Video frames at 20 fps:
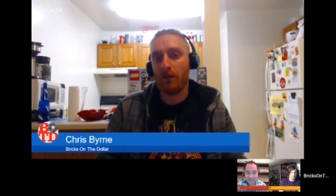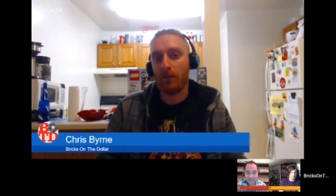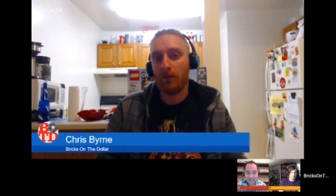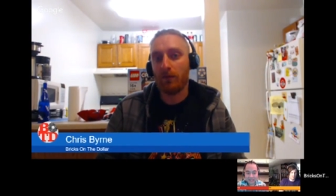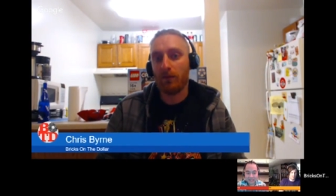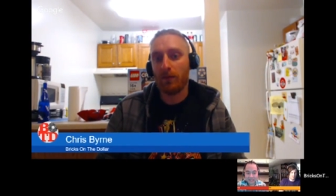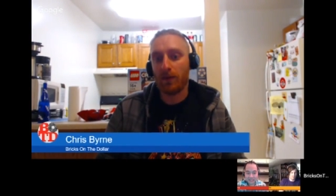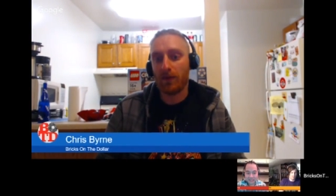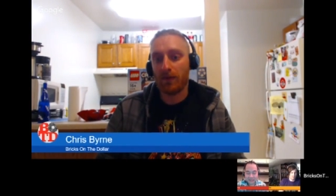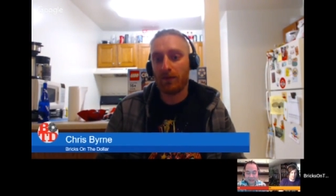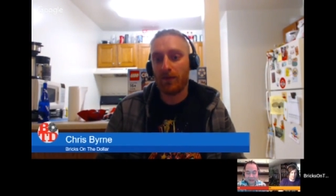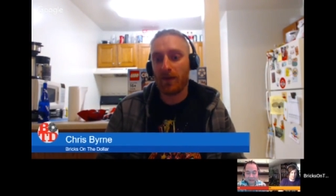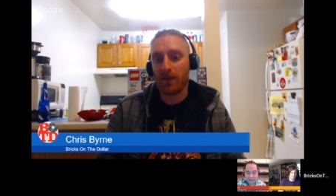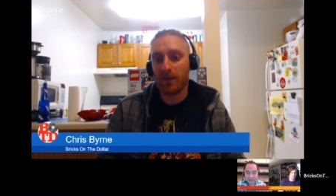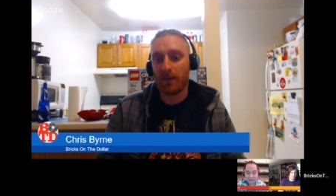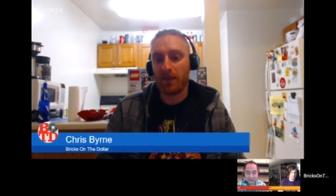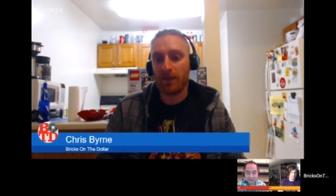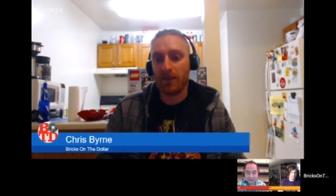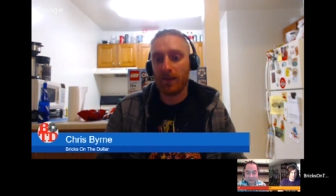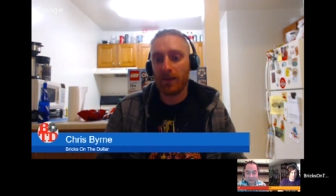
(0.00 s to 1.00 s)
but the fact that
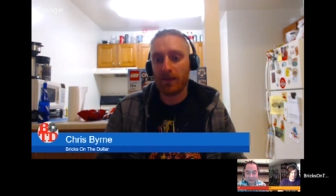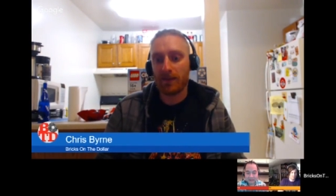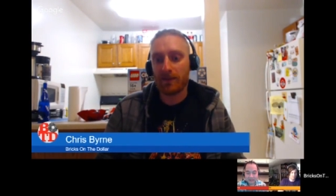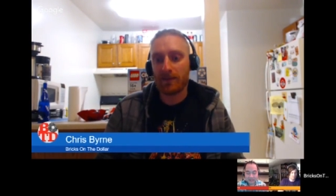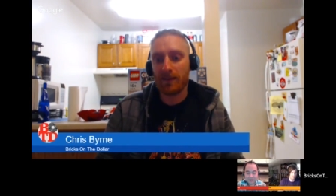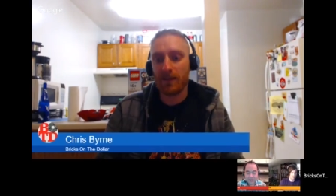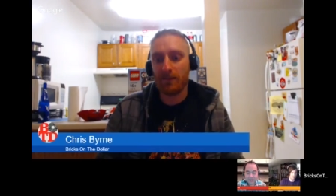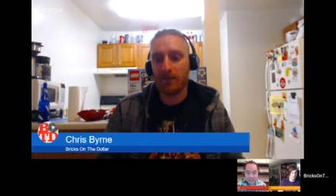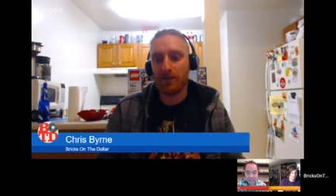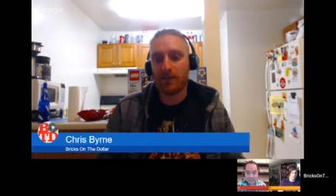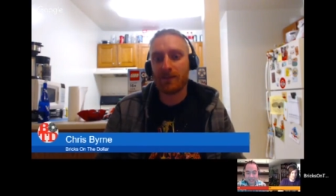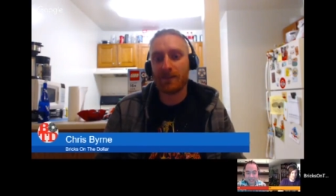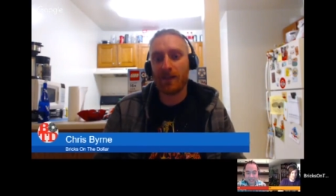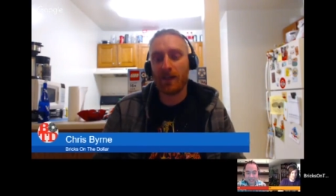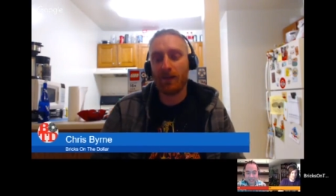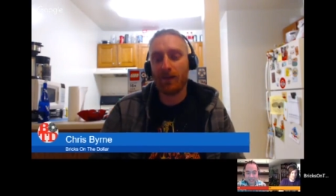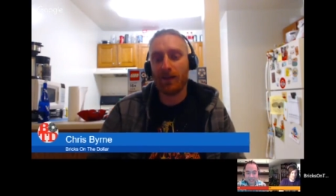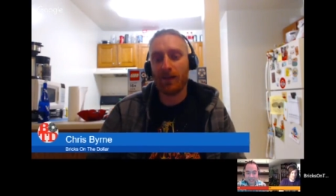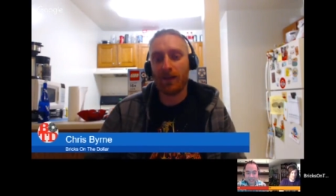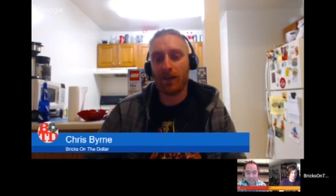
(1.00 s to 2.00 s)
things keep
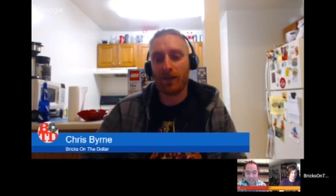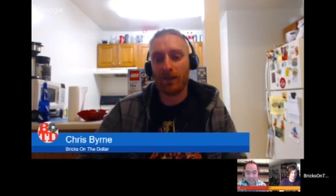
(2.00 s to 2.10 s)
selling